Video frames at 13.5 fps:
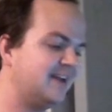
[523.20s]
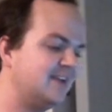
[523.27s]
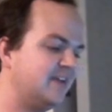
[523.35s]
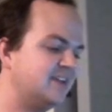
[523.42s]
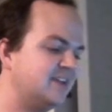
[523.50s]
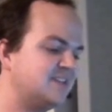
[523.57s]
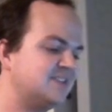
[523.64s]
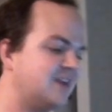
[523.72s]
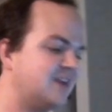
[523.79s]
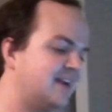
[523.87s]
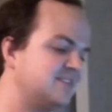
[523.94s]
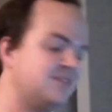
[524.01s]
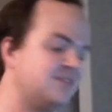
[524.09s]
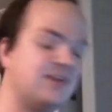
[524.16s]
It's
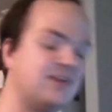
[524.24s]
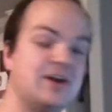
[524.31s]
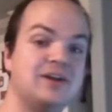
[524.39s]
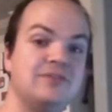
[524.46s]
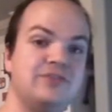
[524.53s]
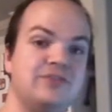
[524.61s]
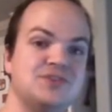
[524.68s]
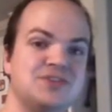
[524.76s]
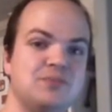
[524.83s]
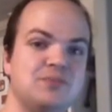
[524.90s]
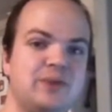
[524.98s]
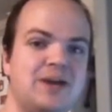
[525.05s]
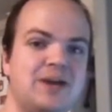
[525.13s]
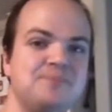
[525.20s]
honestly very confusing,
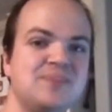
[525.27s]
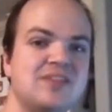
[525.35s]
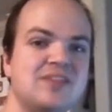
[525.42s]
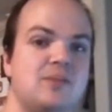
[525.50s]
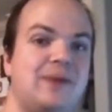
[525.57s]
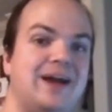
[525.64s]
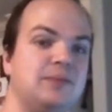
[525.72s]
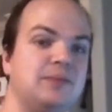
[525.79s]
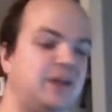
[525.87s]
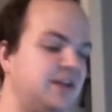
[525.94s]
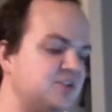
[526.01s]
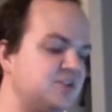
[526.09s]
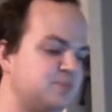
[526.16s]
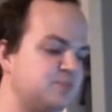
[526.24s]
but the bottom
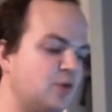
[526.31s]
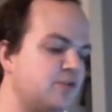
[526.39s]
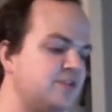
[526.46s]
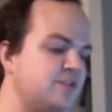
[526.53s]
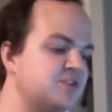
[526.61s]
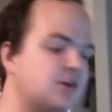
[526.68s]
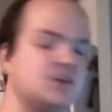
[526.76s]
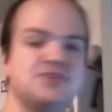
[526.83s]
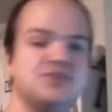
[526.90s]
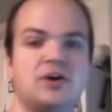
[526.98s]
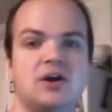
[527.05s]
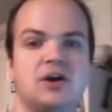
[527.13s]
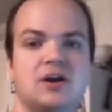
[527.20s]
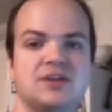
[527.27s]
line is both of these cards
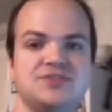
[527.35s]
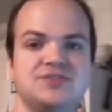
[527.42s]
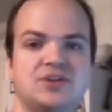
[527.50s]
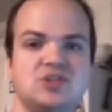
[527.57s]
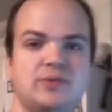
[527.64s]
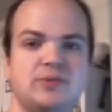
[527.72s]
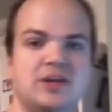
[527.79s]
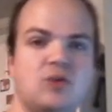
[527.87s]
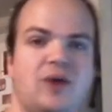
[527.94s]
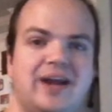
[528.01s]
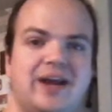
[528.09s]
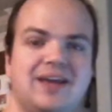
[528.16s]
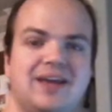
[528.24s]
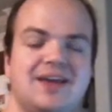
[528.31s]
are considered to be
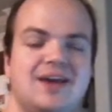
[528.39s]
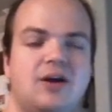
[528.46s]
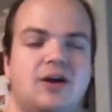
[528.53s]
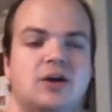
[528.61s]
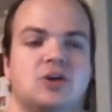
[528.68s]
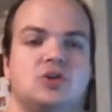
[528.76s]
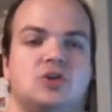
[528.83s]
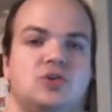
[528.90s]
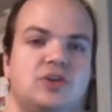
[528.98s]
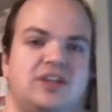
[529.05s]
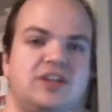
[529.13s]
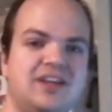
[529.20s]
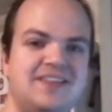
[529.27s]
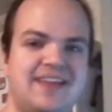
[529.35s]
aquatic, are
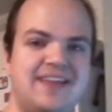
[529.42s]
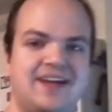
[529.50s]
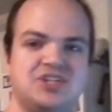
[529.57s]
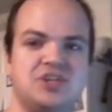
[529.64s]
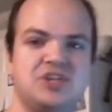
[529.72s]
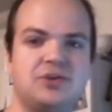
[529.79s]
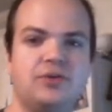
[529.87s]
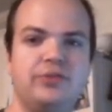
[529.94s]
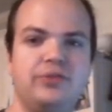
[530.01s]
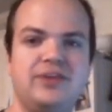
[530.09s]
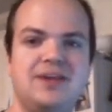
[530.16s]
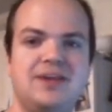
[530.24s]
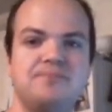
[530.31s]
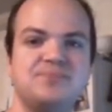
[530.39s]
included in that general
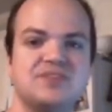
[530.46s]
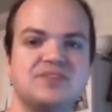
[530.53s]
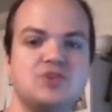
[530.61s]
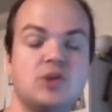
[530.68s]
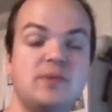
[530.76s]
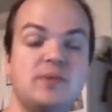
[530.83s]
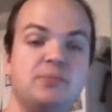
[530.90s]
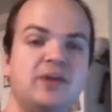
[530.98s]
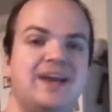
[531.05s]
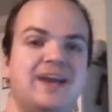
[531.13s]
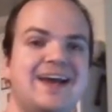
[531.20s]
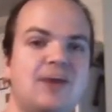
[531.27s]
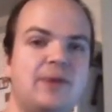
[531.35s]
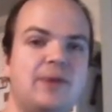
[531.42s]
theme, so it can be played
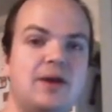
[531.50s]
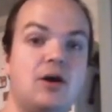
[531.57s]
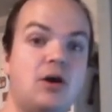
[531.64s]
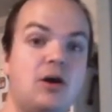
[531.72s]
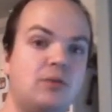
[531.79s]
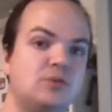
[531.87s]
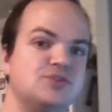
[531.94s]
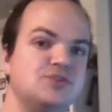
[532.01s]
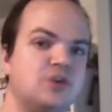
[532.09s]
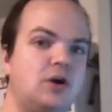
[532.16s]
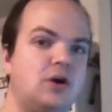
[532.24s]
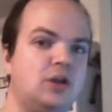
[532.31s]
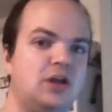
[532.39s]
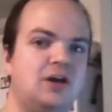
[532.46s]
out by almost
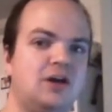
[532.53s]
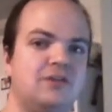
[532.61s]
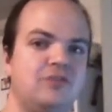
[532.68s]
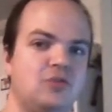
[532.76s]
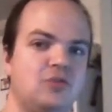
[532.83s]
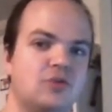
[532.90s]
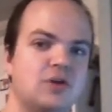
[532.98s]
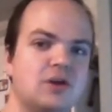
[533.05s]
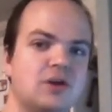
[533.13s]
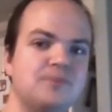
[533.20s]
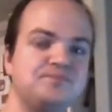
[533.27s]
all of your